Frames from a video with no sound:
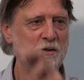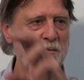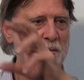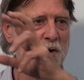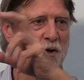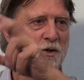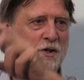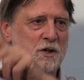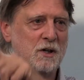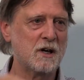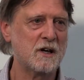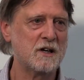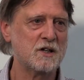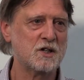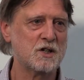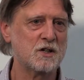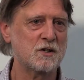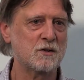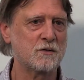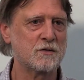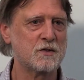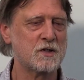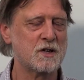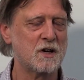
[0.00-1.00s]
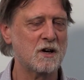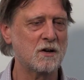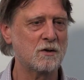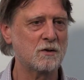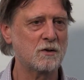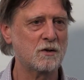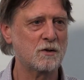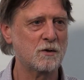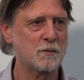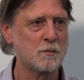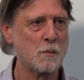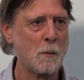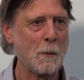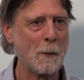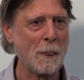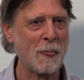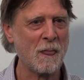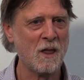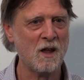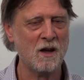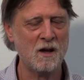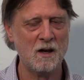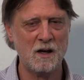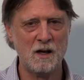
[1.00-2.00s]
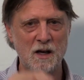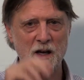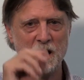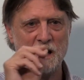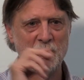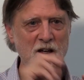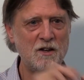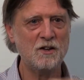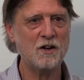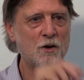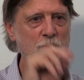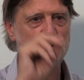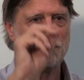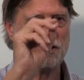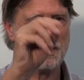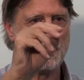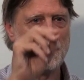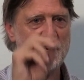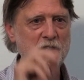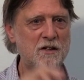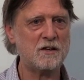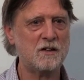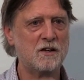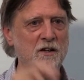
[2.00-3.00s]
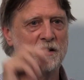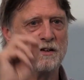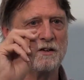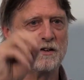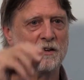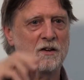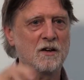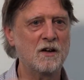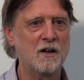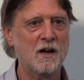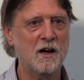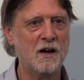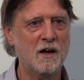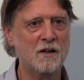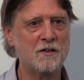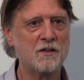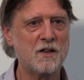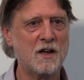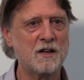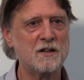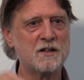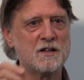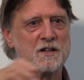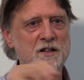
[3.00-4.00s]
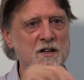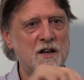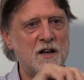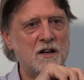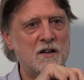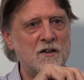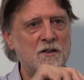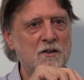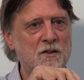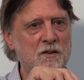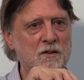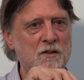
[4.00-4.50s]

and modulation of sound. He notated and then said,